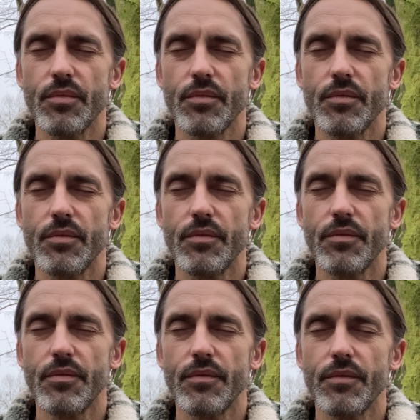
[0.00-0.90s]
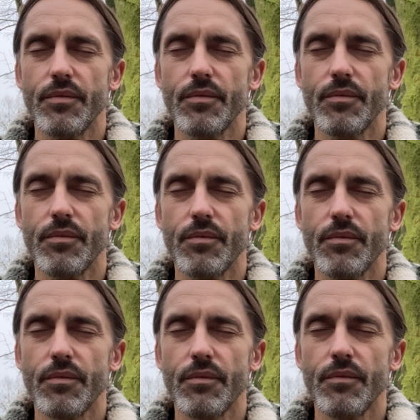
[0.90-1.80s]

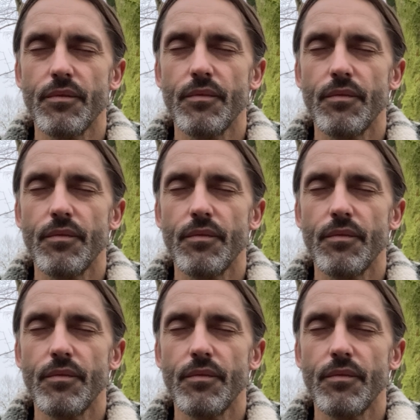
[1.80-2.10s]
Nobody speaks.